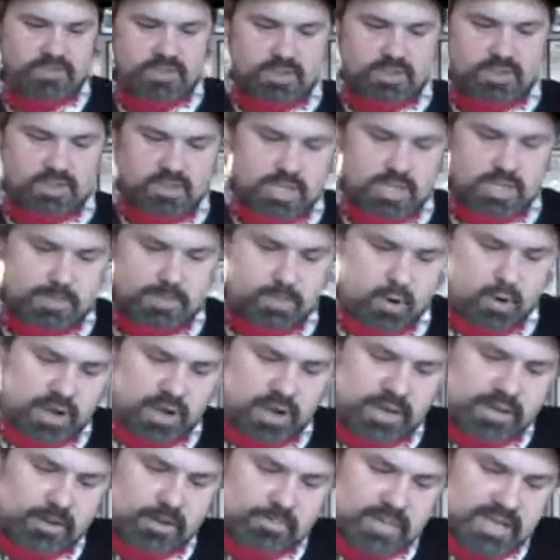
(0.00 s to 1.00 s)
You pour a
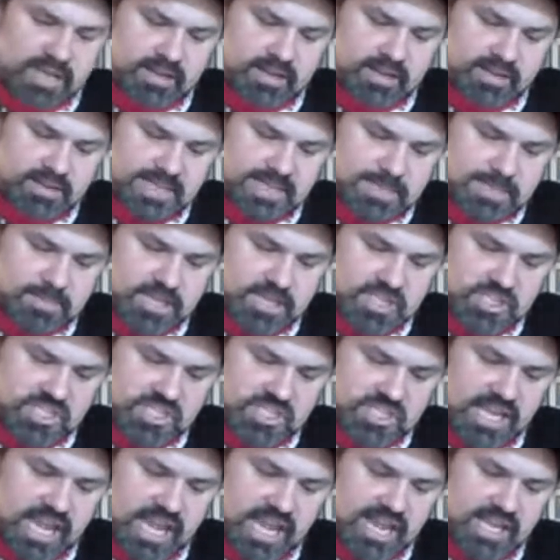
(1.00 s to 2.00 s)
little bit, as much as
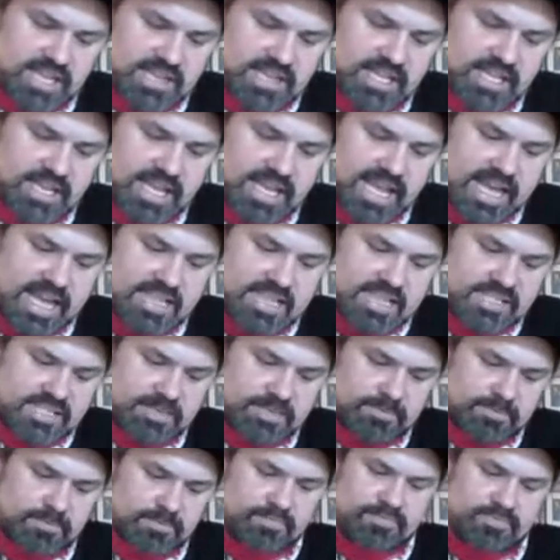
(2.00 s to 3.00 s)
you like, in the glass,
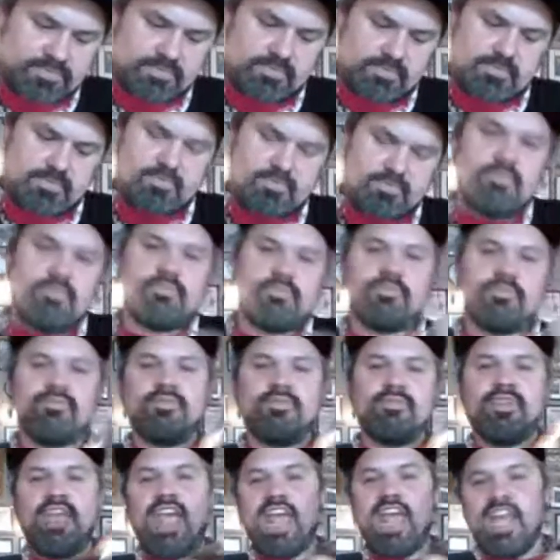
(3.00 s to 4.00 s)

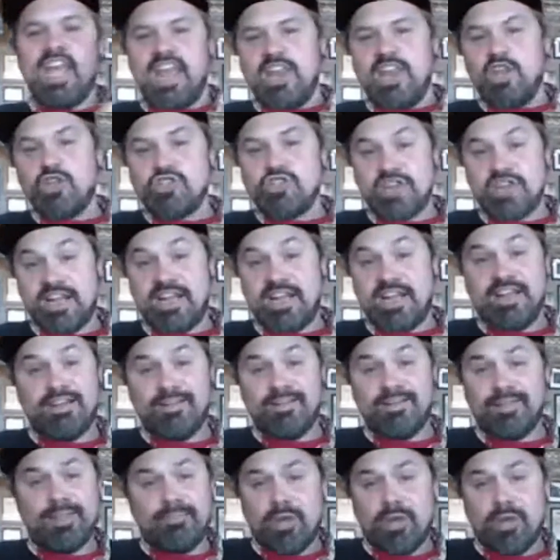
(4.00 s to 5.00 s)
and then you drink
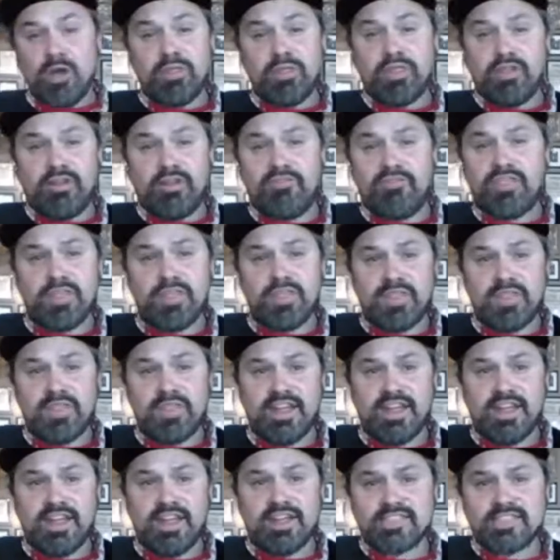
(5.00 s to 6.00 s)
the both of the
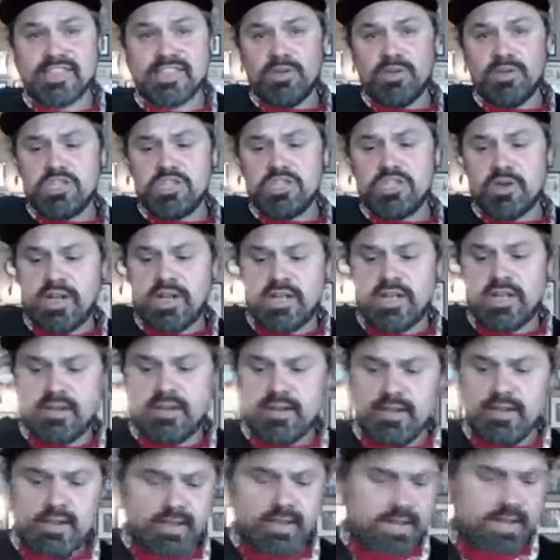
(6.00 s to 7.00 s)
things, and you enjoy it.
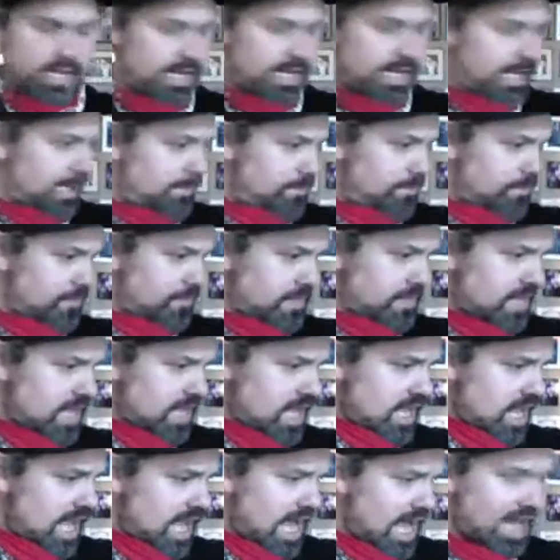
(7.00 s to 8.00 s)

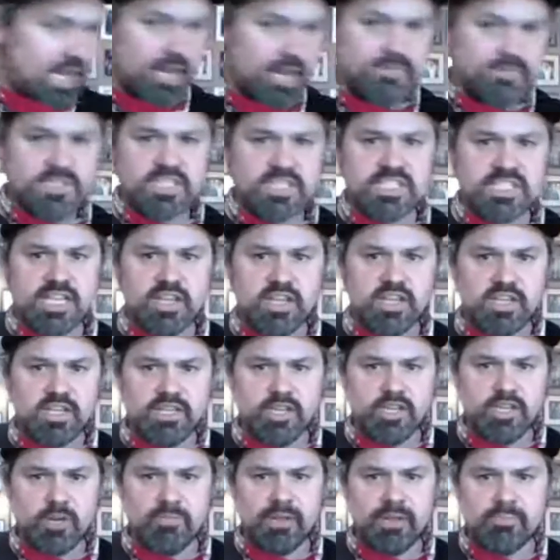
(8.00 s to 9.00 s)
I'd love to tell you a
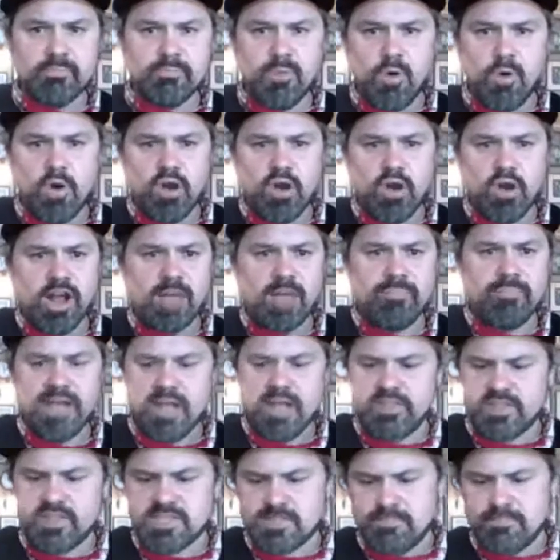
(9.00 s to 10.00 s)
little bit more
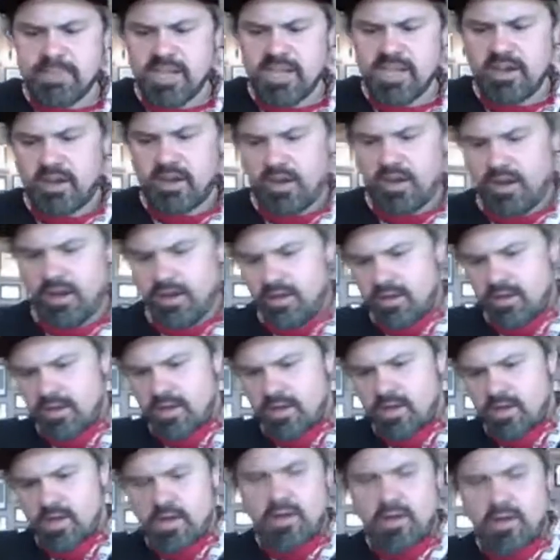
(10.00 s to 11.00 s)
about this beer,
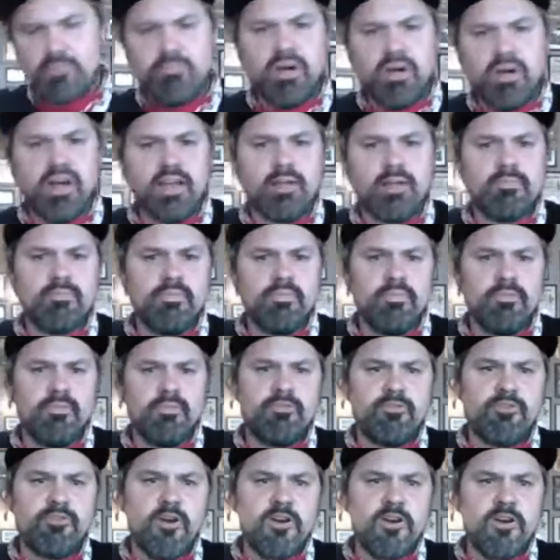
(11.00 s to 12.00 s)
but
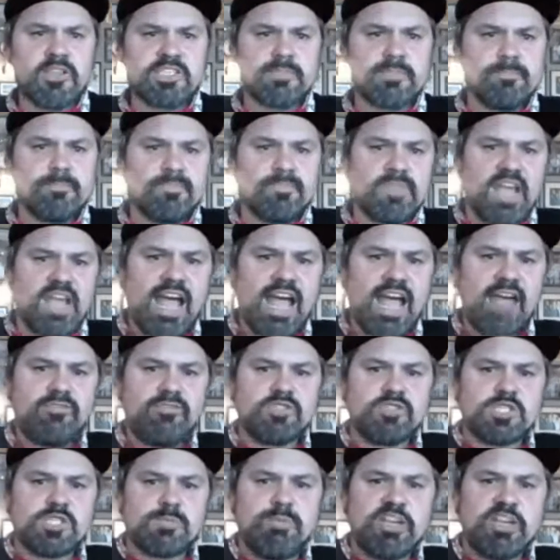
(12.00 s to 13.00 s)
folks, I have a
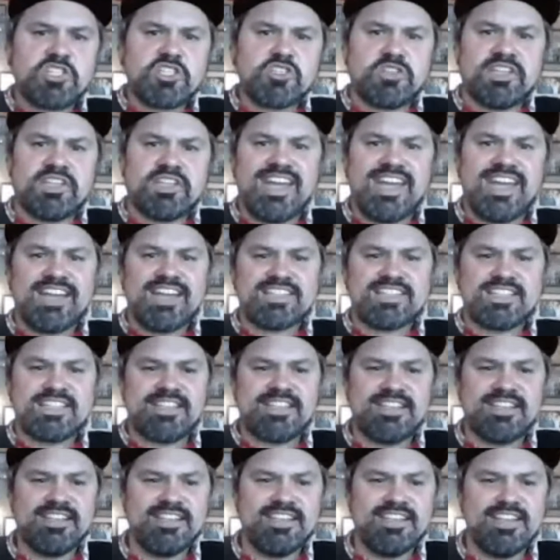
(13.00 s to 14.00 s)
special
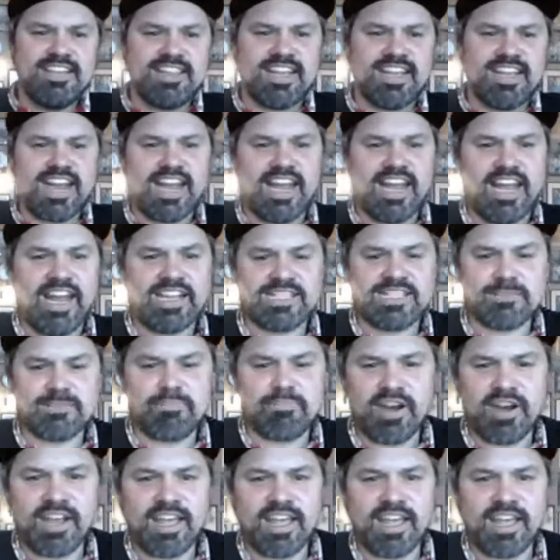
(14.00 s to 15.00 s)
guest that I'd like to
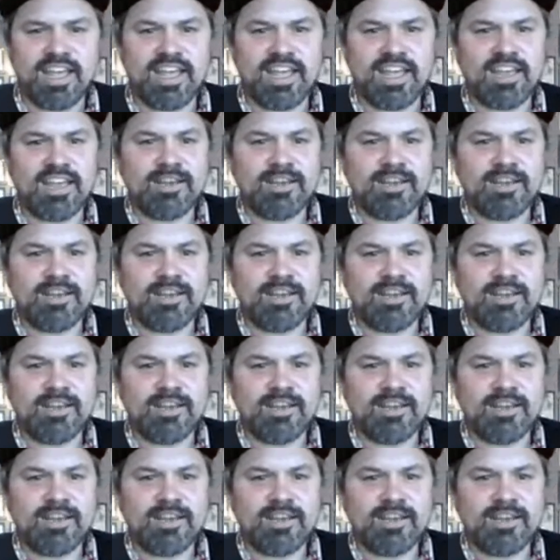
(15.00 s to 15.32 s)
bring in